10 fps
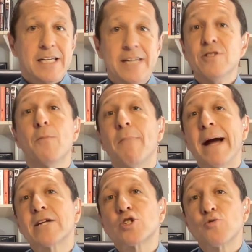even the
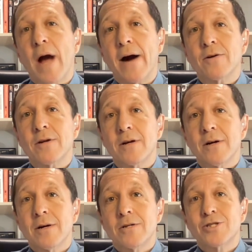Mike Trout,
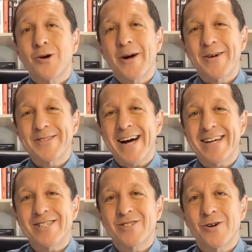Shohei
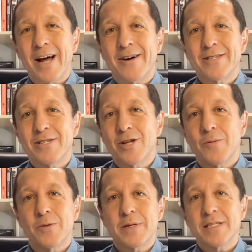Ohtani showdown in the
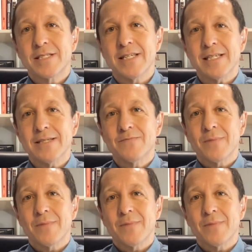WBC,